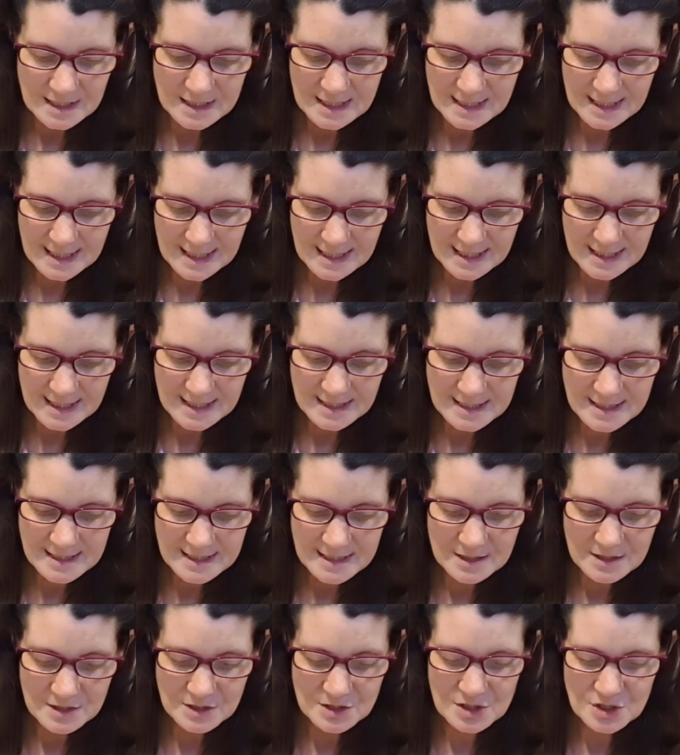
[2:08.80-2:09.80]

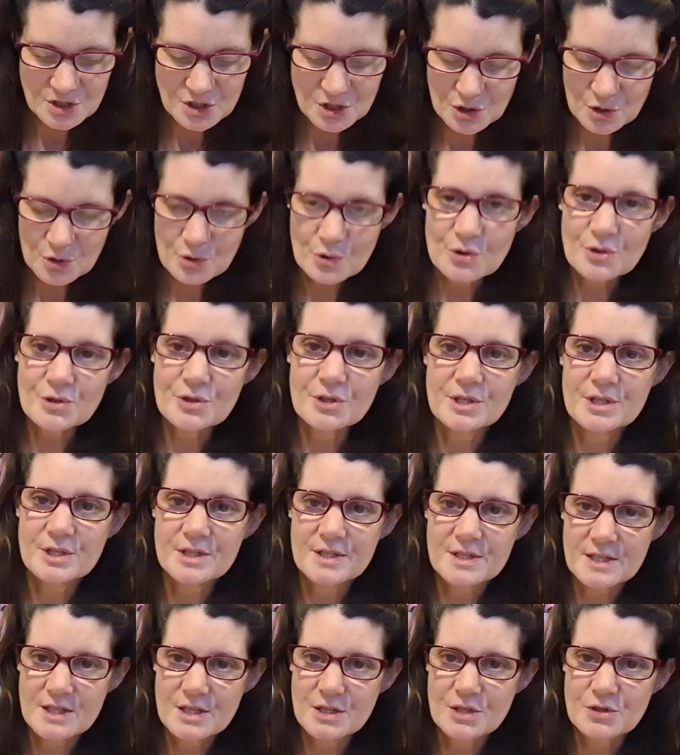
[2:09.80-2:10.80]
is DeGeorge
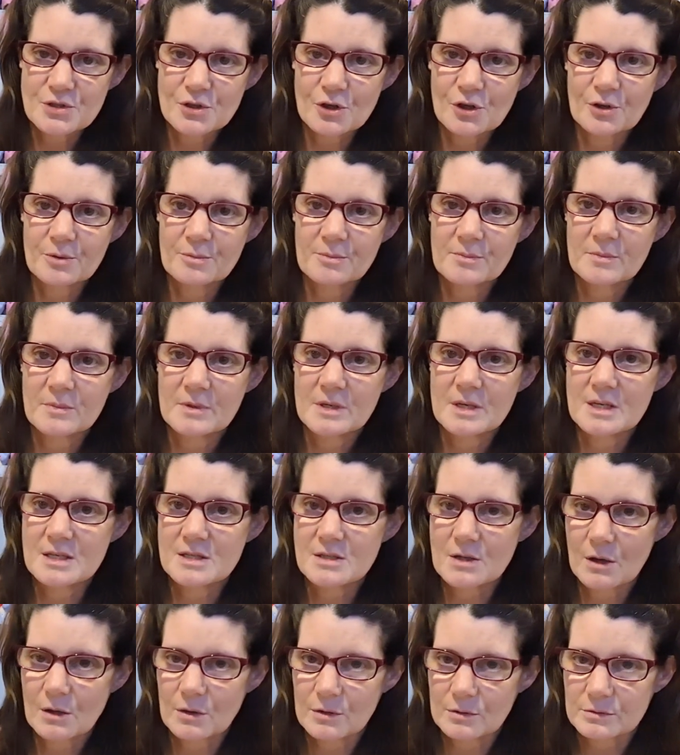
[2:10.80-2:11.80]
syndrome is
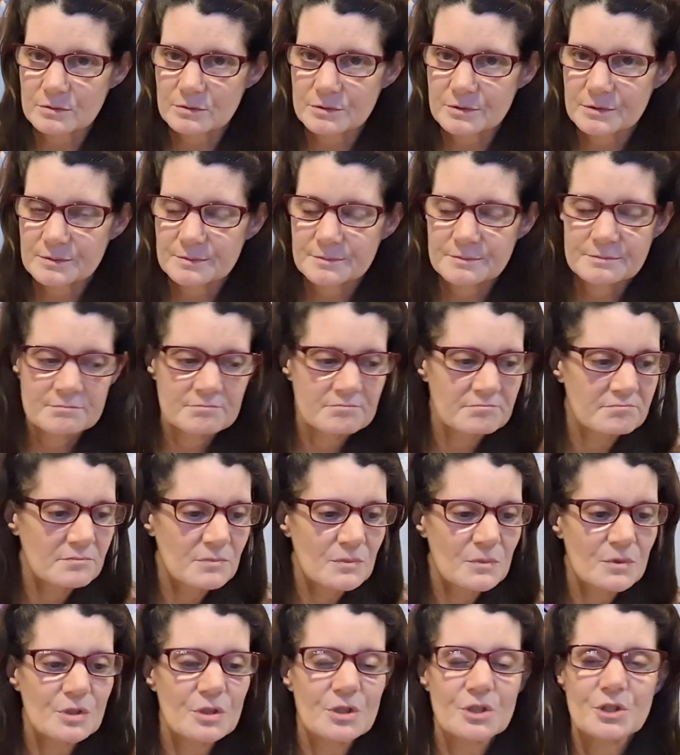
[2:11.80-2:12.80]
old.
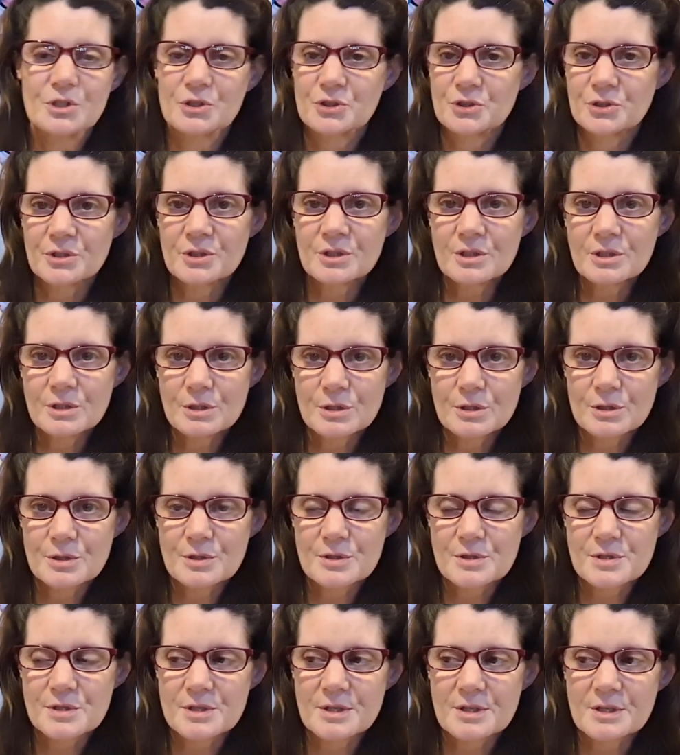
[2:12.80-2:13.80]
You shouldn't
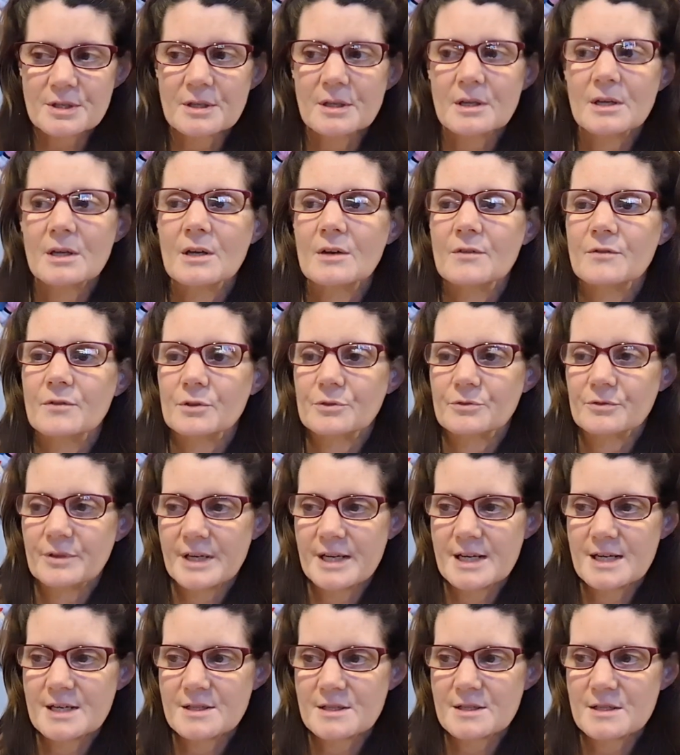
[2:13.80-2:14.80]
use it for
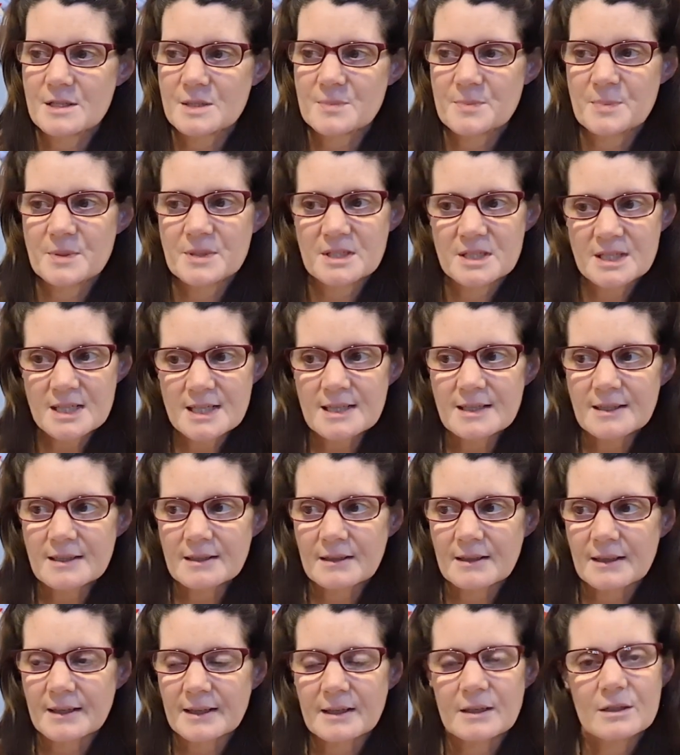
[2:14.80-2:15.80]
reasons
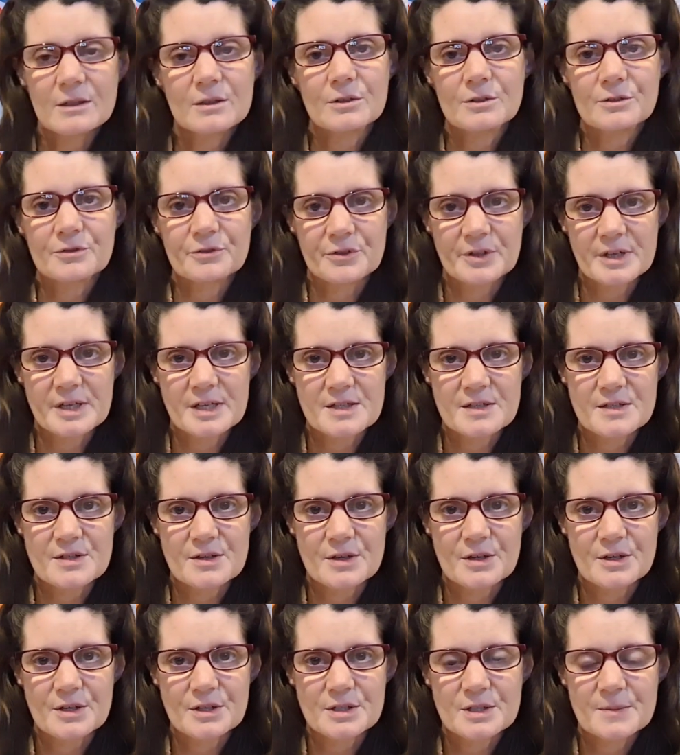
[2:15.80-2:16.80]
particularly of
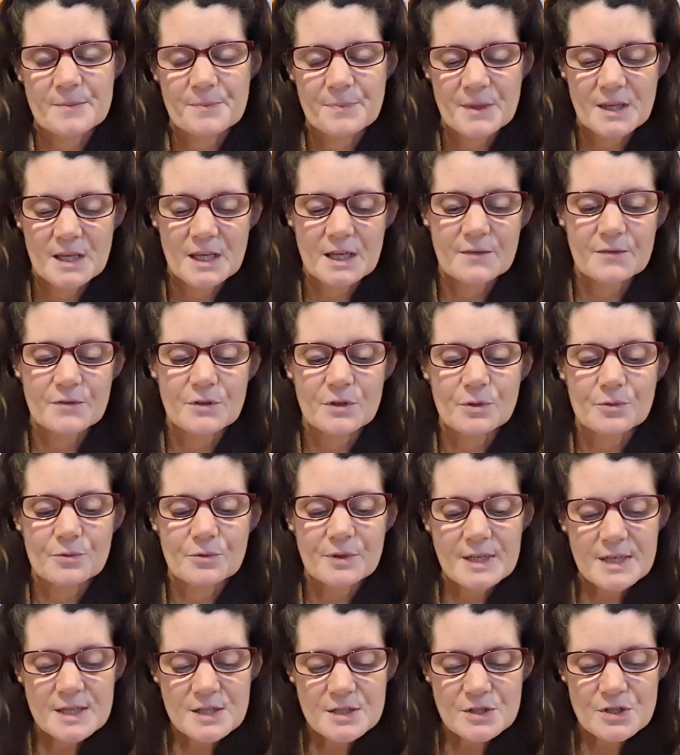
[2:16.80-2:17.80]
research. If you
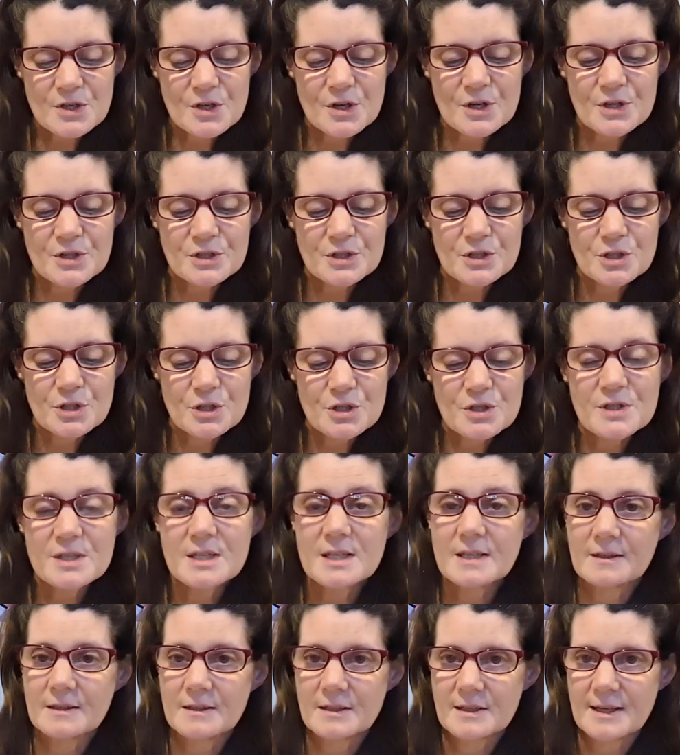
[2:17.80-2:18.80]
research
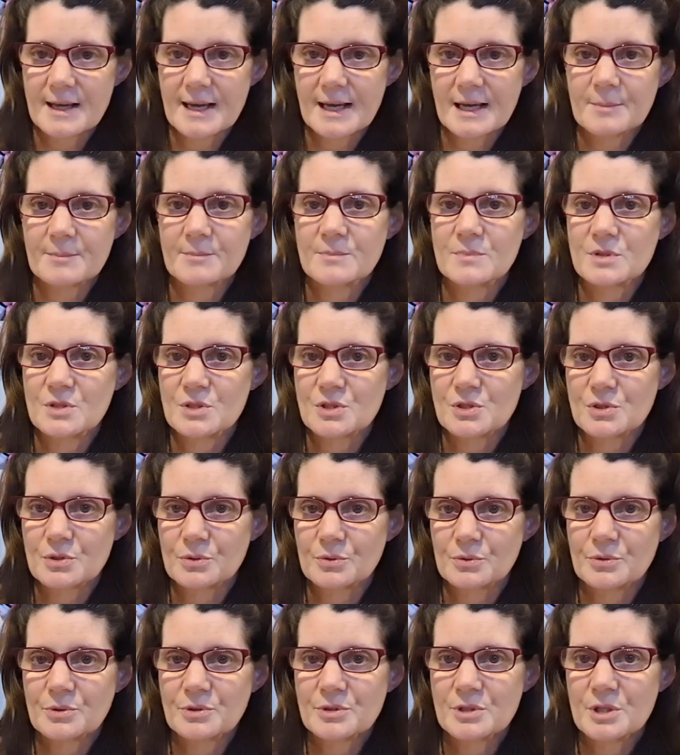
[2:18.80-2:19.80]
using the name
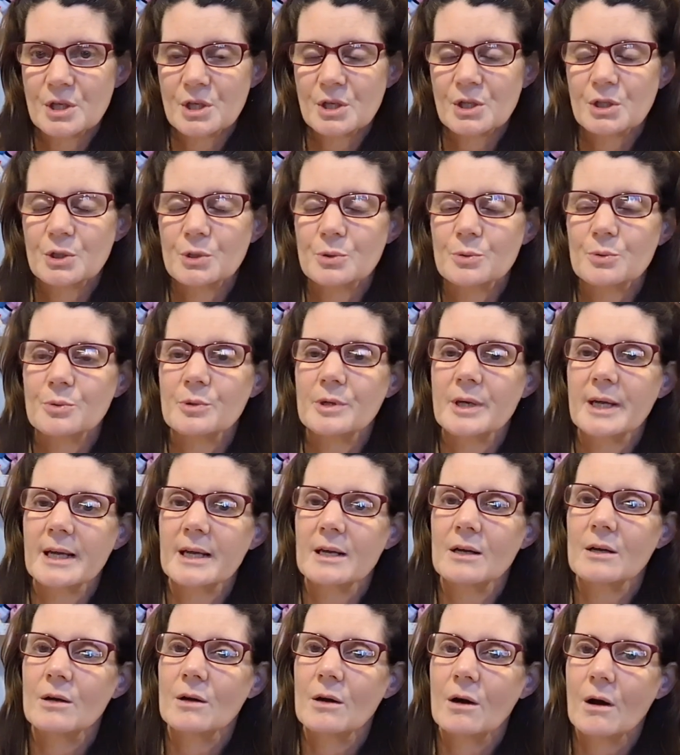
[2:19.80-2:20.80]
DeGeorge, you will
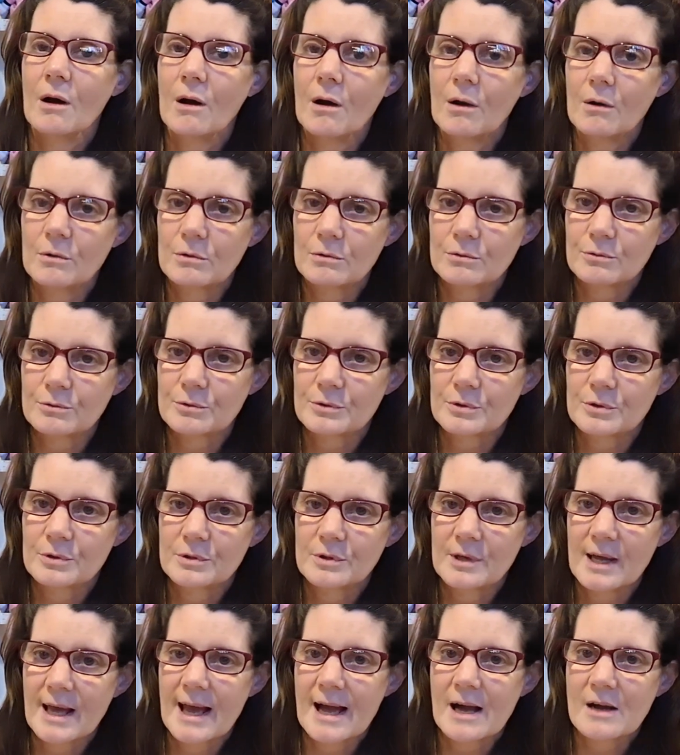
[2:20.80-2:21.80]
get old,
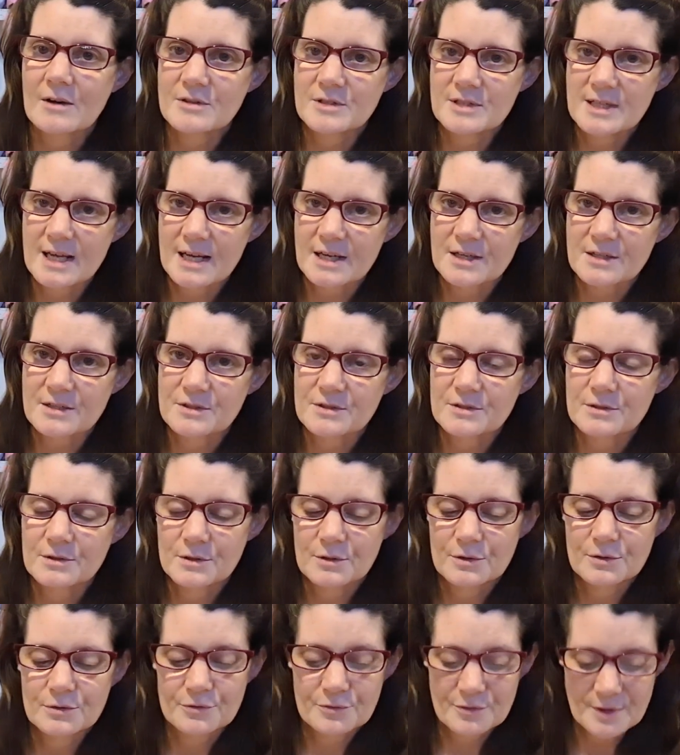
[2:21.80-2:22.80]
outdated
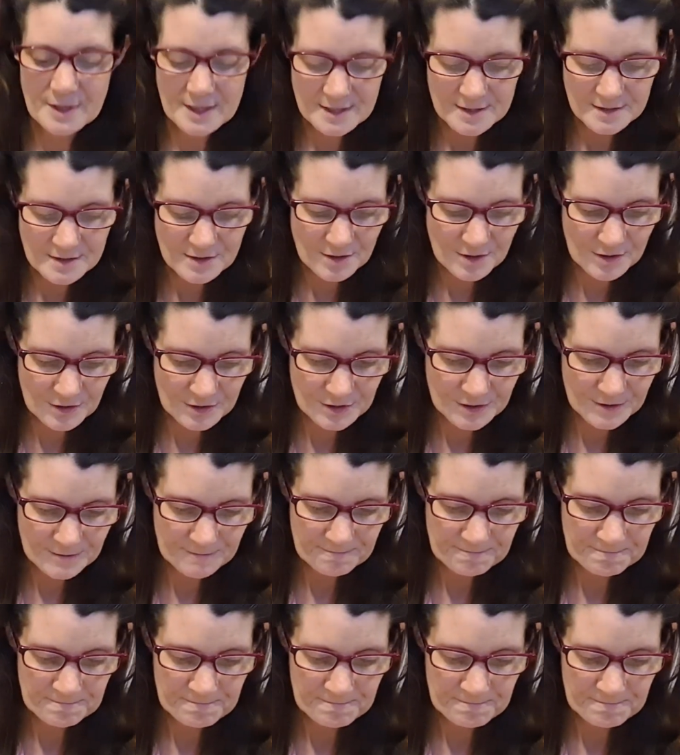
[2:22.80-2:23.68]
research.